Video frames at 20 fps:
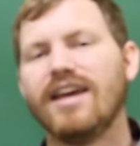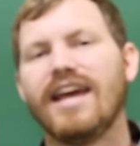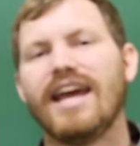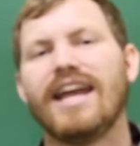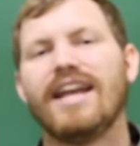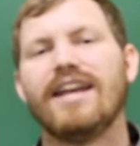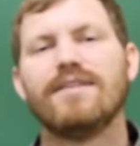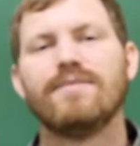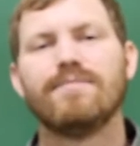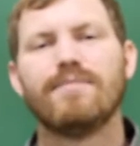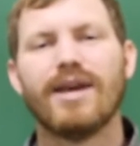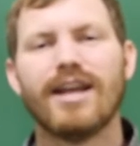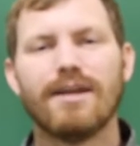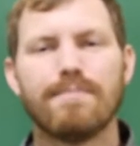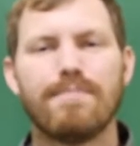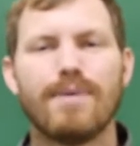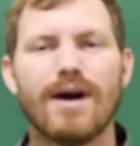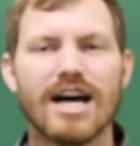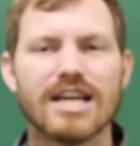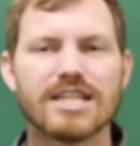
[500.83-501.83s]
And it made
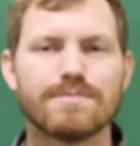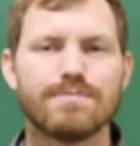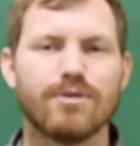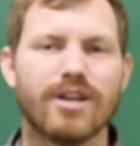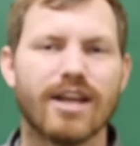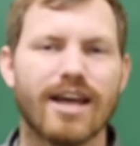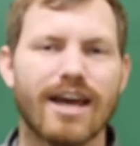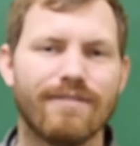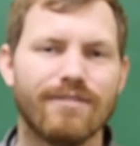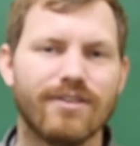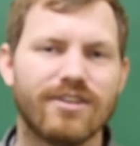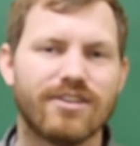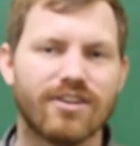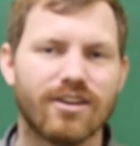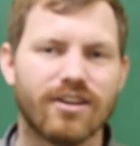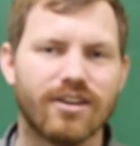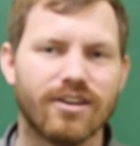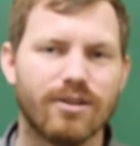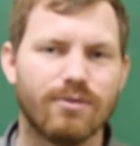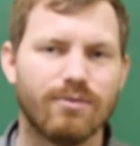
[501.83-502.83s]
it possible to have
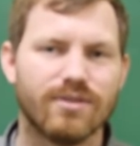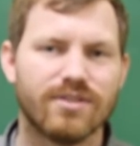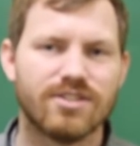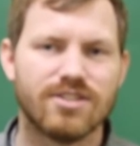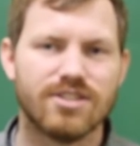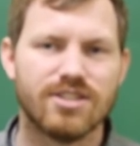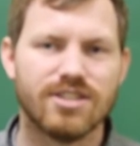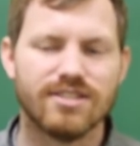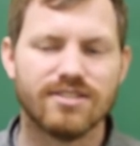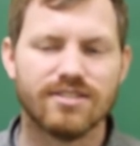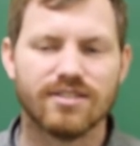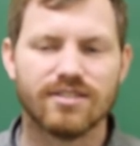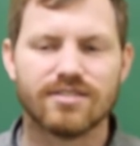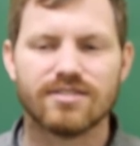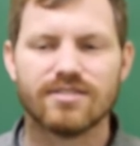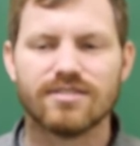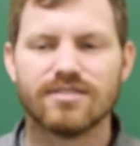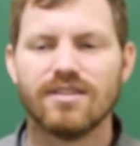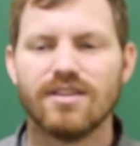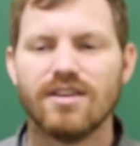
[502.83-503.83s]
eternity with
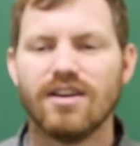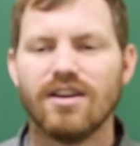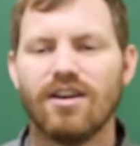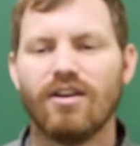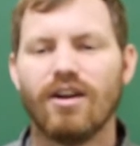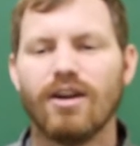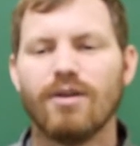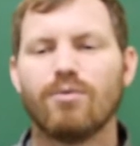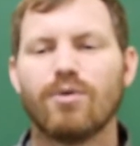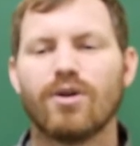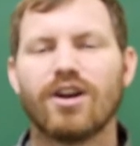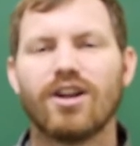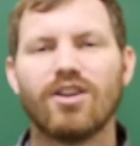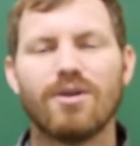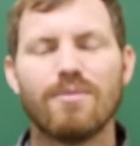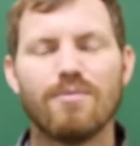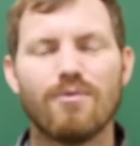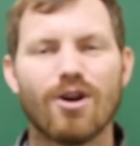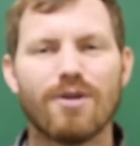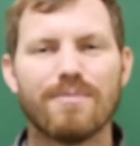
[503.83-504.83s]
Jesus. All right, we're going to
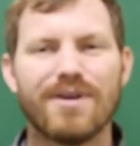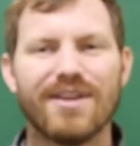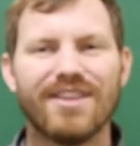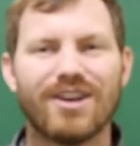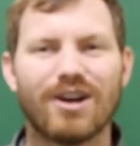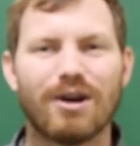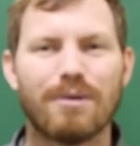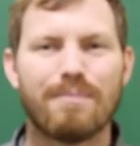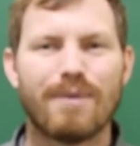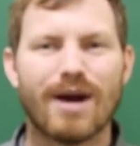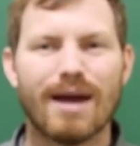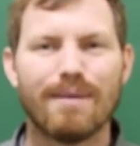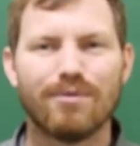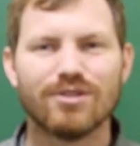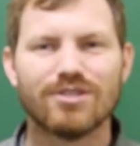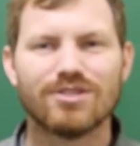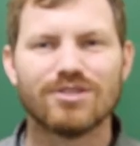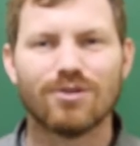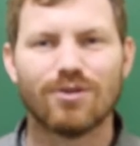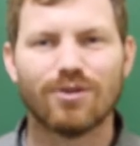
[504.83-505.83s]
learn more about it in our
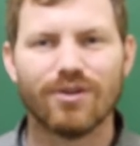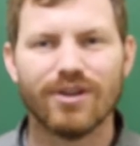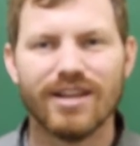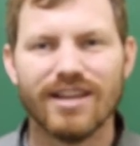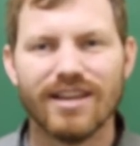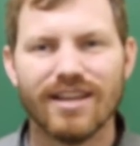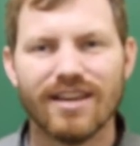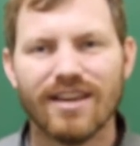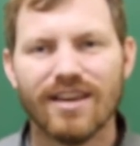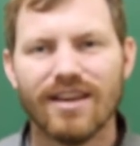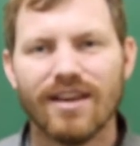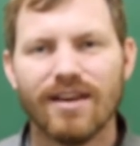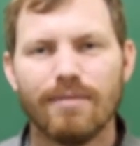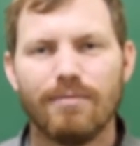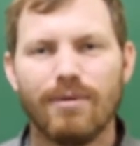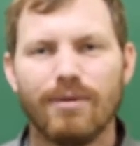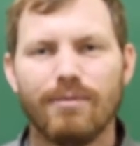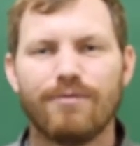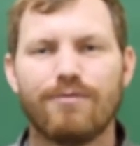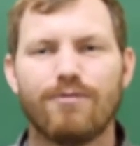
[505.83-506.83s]
Bible story.
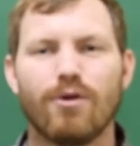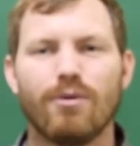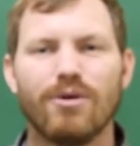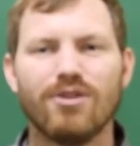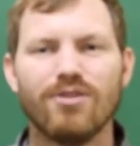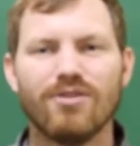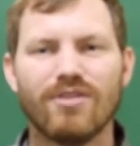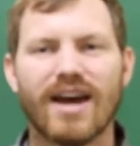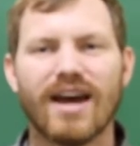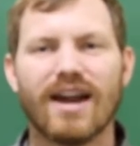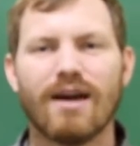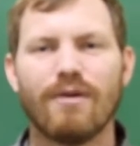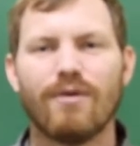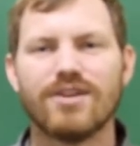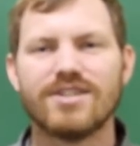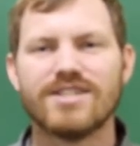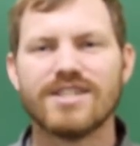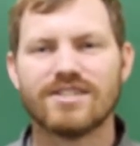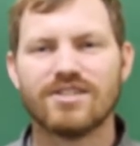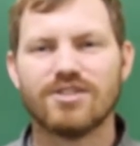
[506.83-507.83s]
But before we do that, I
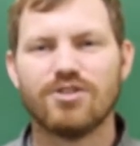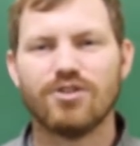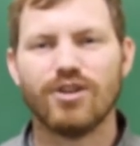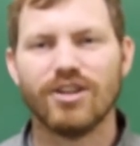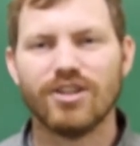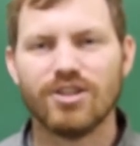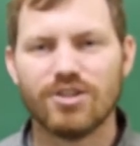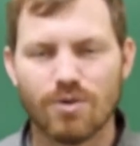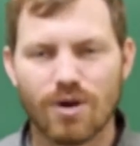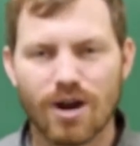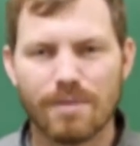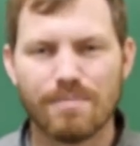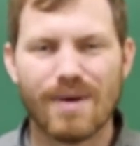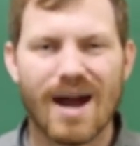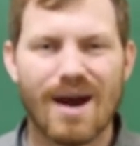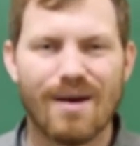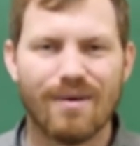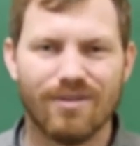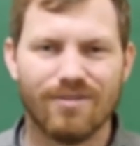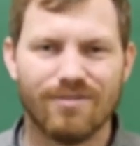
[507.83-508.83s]
want you guys to tune into our
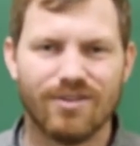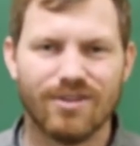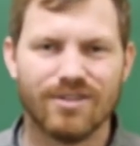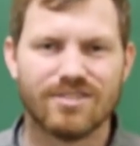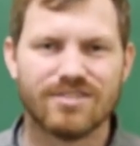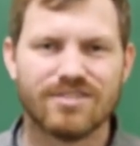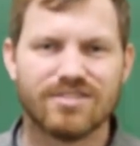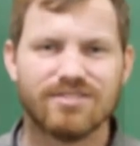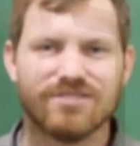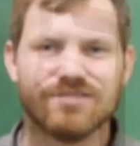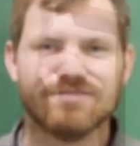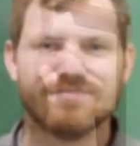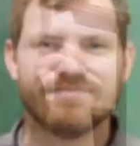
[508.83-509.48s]
power verse.